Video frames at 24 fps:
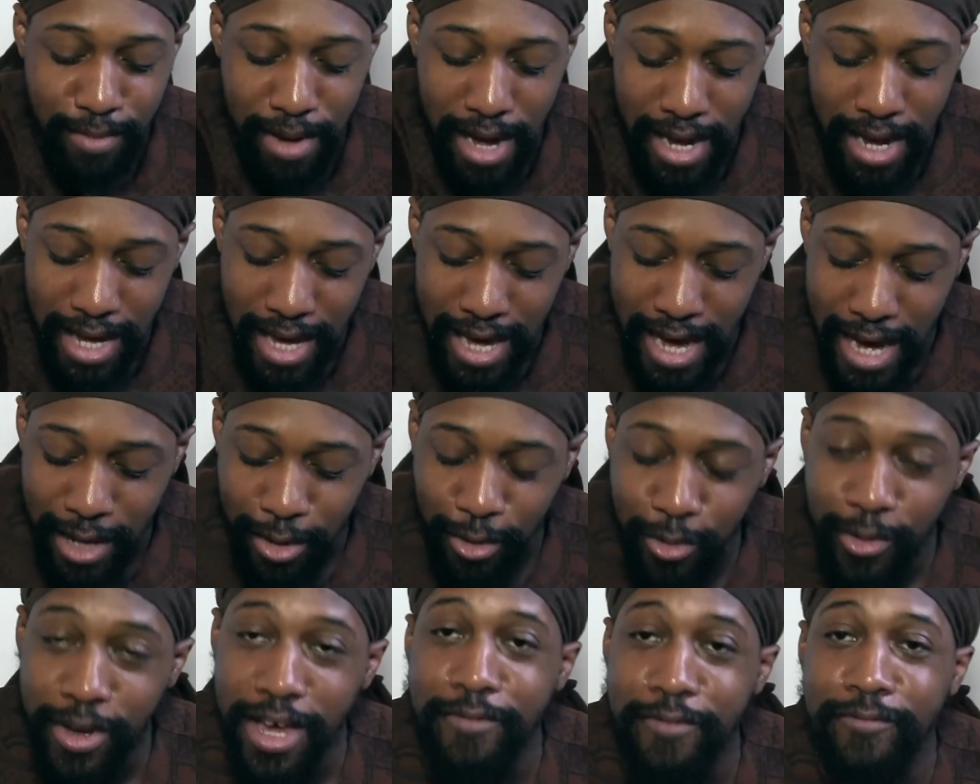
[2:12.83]
But yeah, I
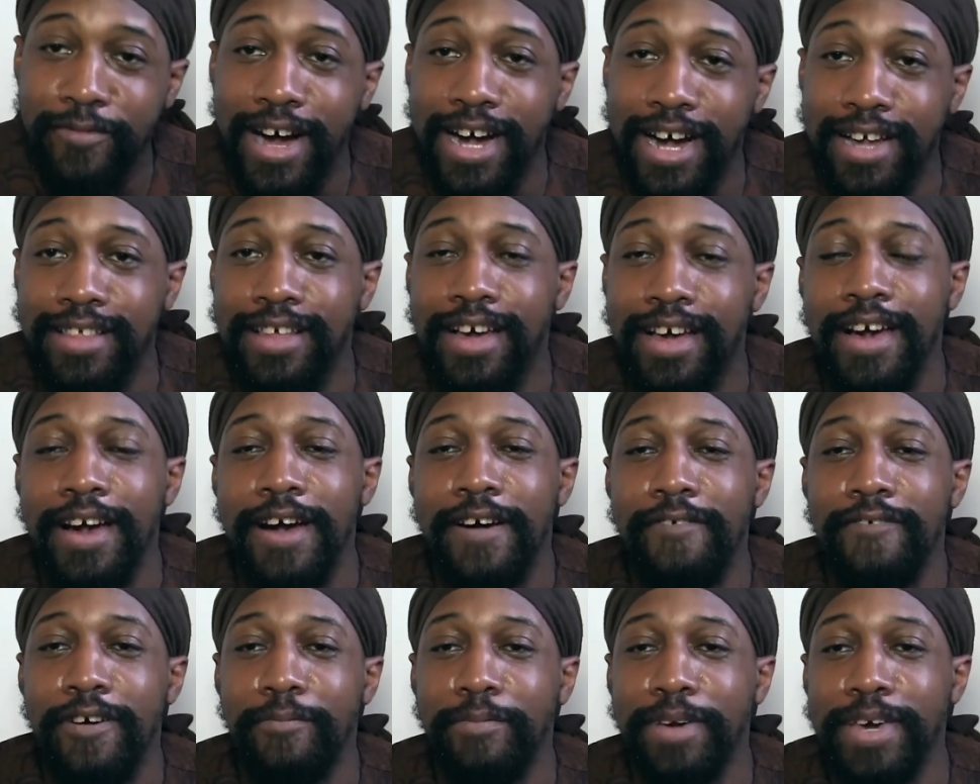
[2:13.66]
do give thanks
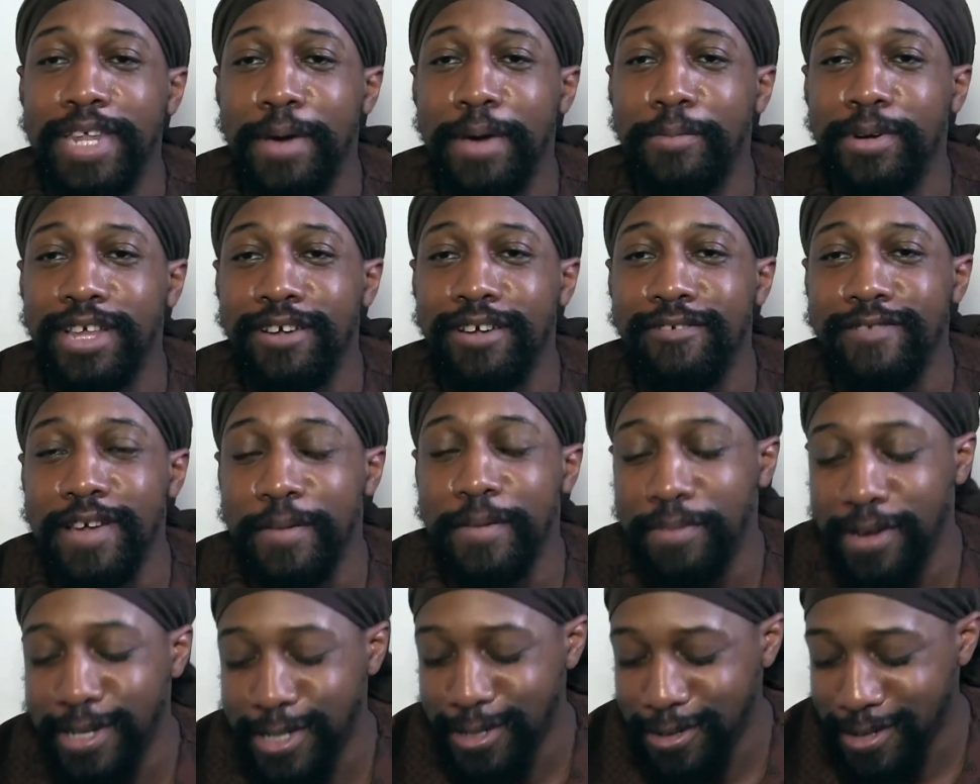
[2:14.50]
for being able to
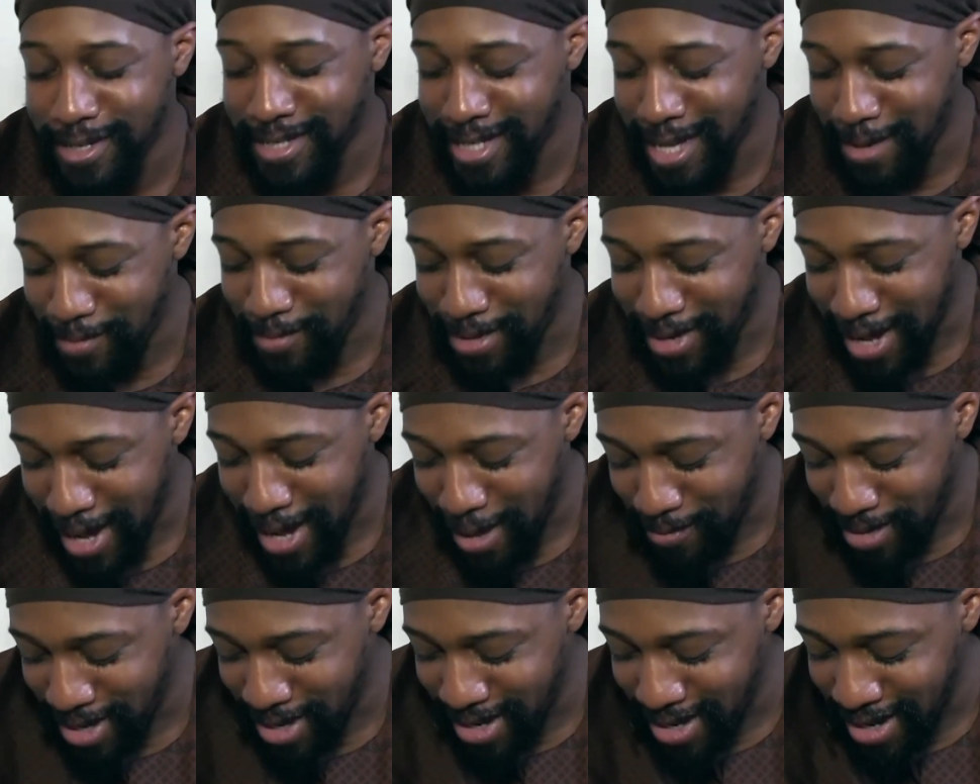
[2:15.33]
reproduce them. You know
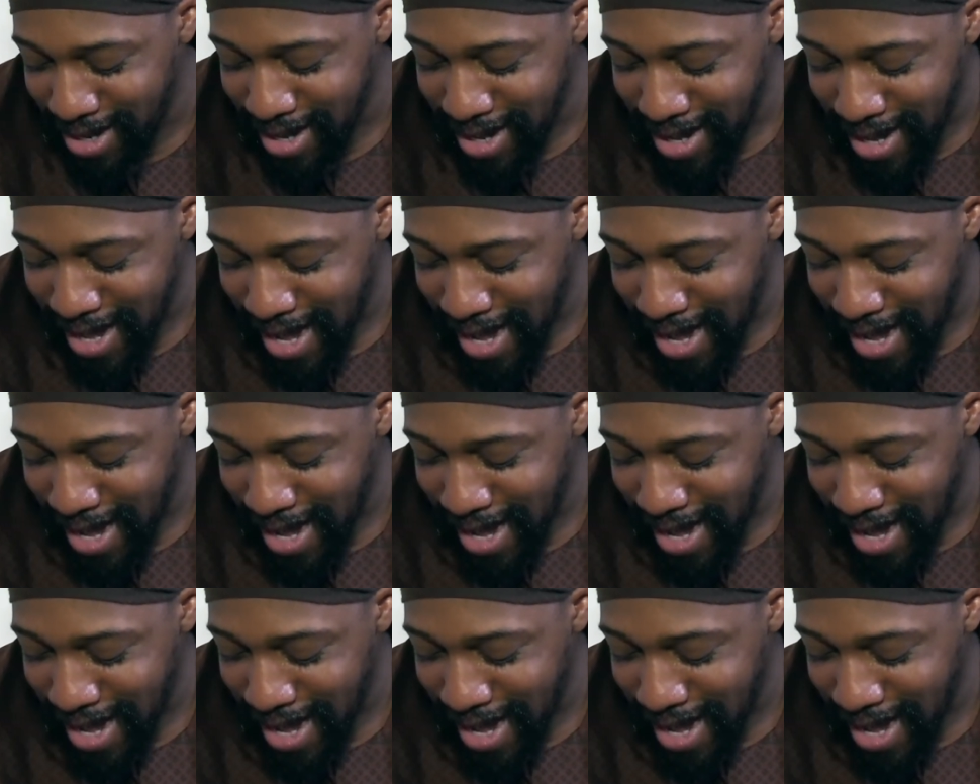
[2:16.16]
what I mean?